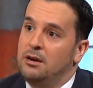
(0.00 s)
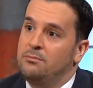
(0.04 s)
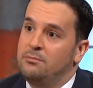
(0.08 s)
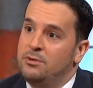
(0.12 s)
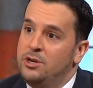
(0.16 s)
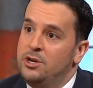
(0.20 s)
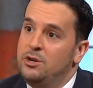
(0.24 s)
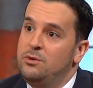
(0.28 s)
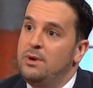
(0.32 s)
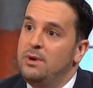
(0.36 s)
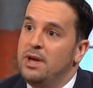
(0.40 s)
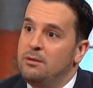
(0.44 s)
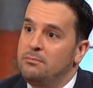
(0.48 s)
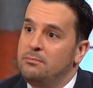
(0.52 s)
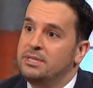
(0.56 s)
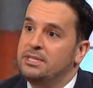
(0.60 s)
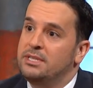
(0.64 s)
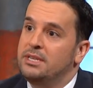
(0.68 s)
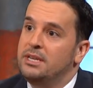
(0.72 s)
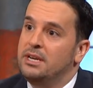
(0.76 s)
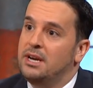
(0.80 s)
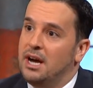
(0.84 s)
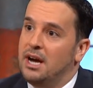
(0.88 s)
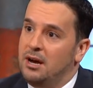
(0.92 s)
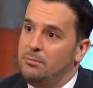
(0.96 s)
New
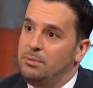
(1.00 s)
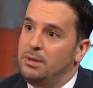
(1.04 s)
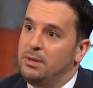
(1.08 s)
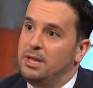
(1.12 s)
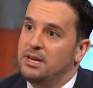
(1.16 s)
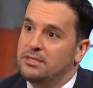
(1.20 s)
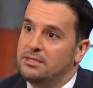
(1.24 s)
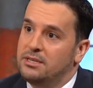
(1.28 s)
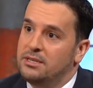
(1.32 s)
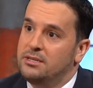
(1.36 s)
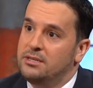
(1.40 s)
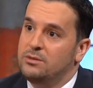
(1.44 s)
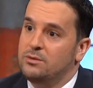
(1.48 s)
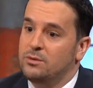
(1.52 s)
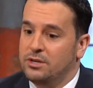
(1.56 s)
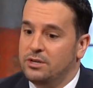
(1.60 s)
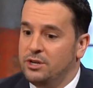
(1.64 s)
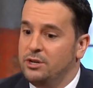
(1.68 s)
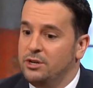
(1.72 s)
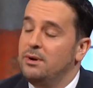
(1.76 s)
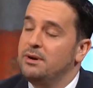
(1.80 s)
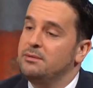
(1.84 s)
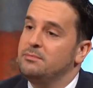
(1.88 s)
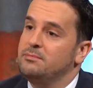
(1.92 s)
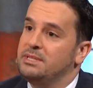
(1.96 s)
embassy complexes, or
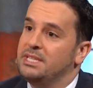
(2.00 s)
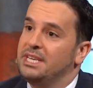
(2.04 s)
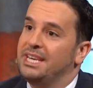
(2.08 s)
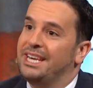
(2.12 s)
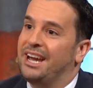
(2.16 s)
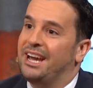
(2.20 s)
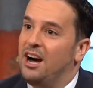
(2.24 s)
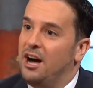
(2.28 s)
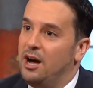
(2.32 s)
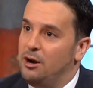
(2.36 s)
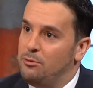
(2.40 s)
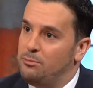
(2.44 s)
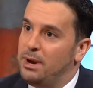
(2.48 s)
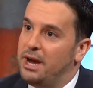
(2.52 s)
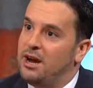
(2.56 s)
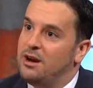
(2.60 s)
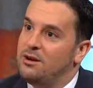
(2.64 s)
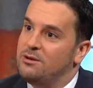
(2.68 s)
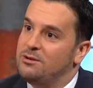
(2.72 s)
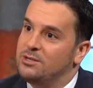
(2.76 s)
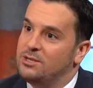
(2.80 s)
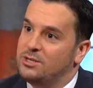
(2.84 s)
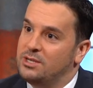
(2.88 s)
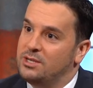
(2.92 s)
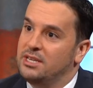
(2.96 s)
new embassy
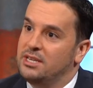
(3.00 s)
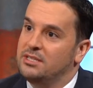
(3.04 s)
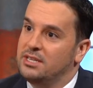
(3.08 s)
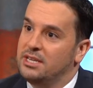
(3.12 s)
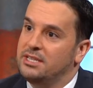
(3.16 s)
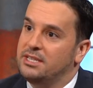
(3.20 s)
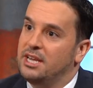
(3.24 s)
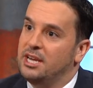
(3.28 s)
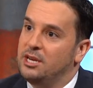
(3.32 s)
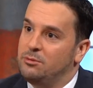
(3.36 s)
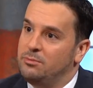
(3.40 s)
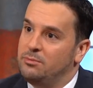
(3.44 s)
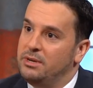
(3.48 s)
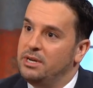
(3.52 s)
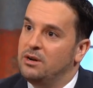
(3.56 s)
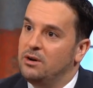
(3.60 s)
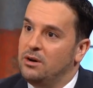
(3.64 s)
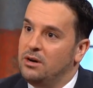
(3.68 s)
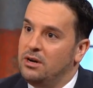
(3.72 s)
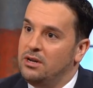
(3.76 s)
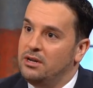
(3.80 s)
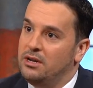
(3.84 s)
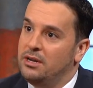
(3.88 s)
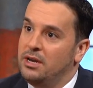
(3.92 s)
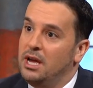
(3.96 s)
compounds, as they tend to be
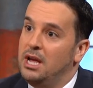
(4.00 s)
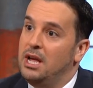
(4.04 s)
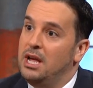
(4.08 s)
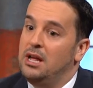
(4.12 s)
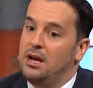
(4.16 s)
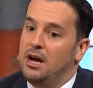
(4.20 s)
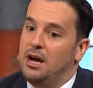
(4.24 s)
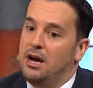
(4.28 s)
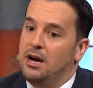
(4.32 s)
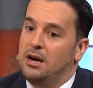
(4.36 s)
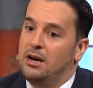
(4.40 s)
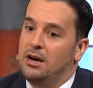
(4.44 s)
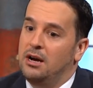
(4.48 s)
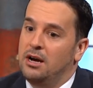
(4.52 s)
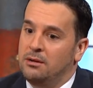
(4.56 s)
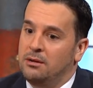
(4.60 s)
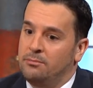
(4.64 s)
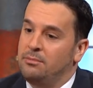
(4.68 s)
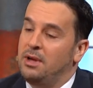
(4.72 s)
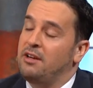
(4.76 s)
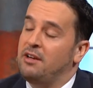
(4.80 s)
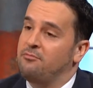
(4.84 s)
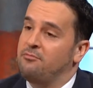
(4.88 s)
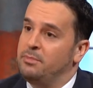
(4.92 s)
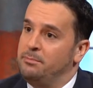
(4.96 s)
called,
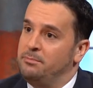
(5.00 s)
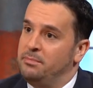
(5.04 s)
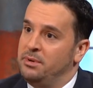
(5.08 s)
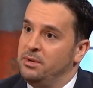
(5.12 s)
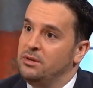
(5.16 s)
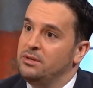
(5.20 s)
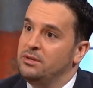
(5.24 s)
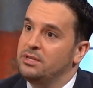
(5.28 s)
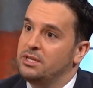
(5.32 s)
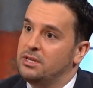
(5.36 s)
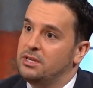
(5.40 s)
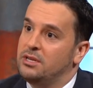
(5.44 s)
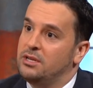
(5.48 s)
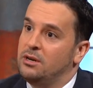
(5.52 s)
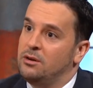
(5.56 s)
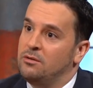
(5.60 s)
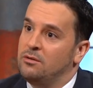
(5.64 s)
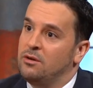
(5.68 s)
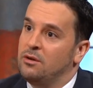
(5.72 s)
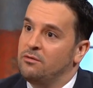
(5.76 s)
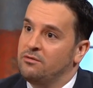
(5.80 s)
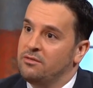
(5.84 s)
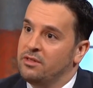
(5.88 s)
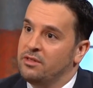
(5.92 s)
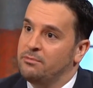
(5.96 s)
have been built
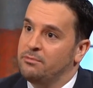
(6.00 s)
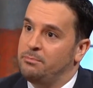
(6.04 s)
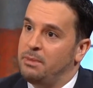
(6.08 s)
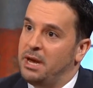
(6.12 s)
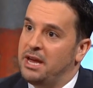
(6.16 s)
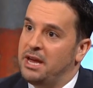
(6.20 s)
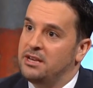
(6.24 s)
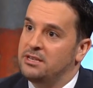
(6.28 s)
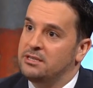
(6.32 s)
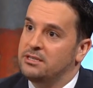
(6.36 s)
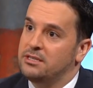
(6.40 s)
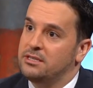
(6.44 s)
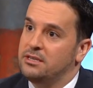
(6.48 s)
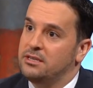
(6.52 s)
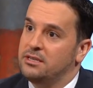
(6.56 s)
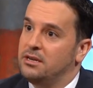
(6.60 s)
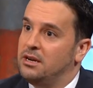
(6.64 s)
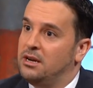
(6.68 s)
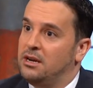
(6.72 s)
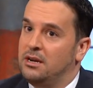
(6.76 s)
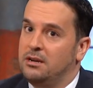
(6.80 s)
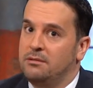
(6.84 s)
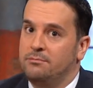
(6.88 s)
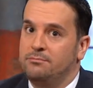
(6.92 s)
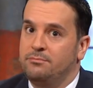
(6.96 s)
over the past
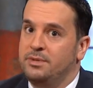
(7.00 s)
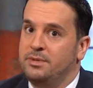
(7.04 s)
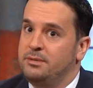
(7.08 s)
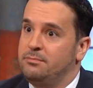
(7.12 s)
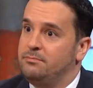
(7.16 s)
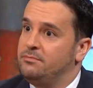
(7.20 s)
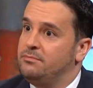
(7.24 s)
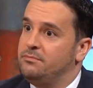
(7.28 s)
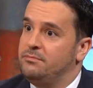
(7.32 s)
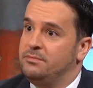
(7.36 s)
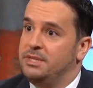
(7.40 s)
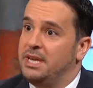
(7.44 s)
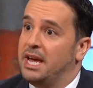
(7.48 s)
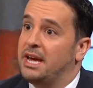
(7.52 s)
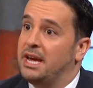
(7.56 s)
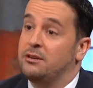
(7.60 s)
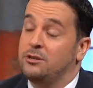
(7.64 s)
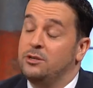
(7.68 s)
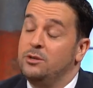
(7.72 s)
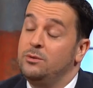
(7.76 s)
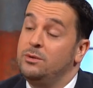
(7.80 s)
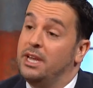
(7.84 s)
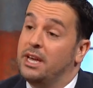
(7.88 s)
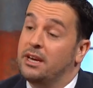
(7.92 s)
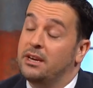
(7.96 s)

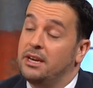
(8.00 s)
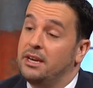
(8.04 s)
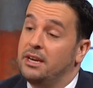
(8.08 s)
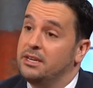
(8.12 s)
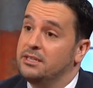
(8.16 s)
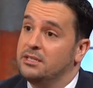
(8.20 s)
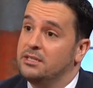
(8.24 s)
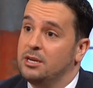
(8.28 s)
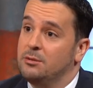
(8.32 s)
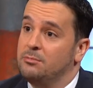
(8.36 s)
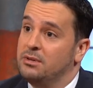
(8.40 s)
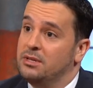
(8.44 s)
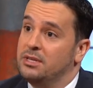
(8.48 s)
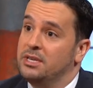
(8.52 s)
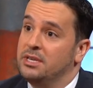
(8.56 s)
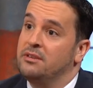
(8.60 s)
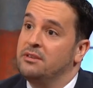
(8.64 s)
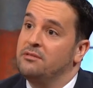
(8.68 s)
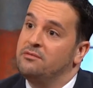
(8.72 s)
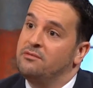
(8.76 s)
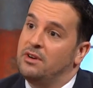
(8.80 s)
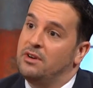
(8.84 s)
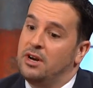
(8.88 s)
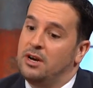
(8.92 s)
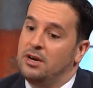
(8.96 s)
2 decades, I
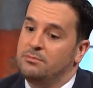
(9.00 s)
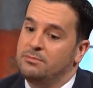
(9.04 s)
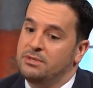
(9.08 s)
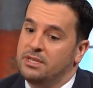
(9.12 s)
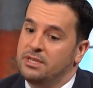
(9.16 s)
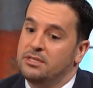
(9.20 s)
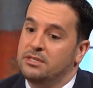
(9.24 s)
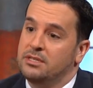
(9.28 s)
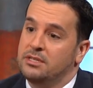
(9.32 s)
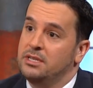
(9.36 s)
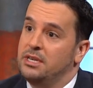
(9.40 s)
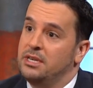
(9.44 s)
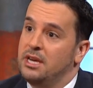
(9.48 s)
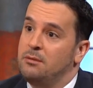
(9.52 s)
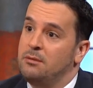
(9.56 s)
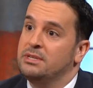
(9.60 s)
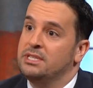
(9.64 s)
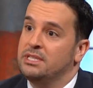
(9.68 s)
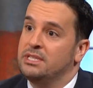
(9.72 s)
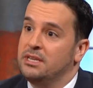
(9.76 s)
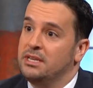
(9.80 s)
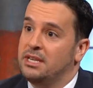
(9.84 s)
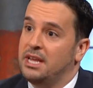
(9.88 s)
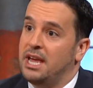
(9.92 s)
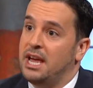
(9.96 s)
believe, since the
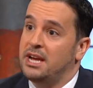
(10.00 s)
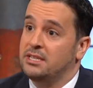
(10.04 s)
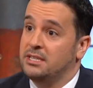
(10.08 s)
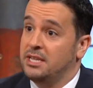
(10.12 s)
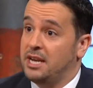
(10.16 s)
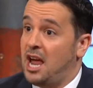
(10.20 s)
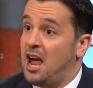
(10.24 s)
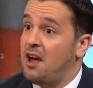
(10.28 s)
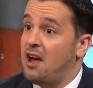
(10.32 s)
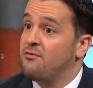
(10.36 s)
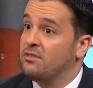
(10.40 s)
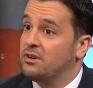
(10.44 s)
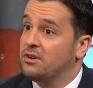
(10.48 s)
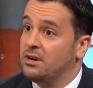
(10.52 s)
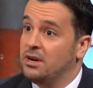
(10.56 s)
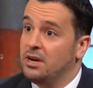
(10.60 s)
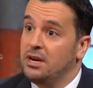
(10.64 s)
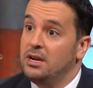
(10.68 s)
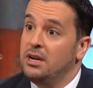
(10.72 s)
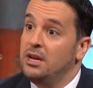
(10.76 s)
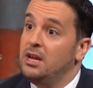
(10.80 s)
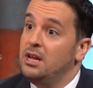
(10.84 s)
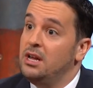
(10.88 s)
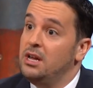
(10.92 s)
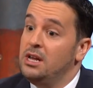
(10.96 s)
embassy attacks in Africa.
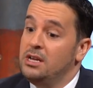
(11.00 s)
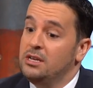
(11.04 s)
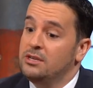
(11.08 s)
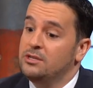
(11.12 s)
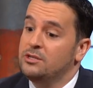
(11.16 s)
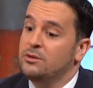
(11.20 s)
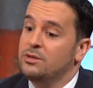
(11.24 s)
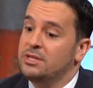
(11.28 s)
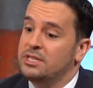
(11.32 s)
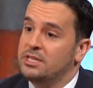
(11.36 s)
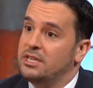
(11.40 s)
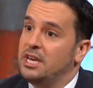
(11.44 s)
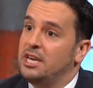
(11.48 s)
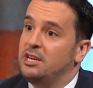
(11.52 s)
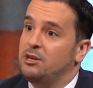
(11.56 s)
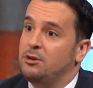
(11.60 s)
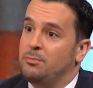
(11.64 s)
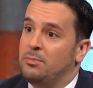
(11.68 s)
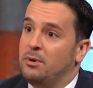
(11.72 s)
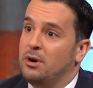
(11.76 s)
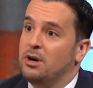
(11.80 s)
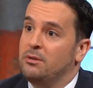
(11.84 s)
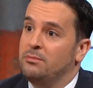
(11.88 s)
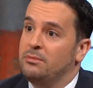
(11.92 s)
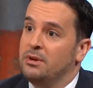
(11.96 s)
So the State
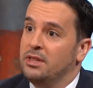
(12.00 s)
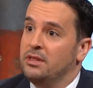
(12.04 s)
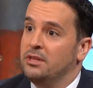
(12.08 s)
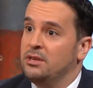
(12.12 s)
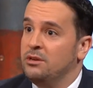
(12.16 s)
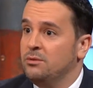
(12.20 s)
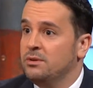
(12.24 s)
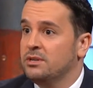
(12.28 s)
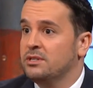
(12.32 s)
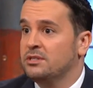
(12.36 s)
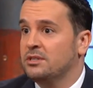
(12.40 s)
Department and the U.S.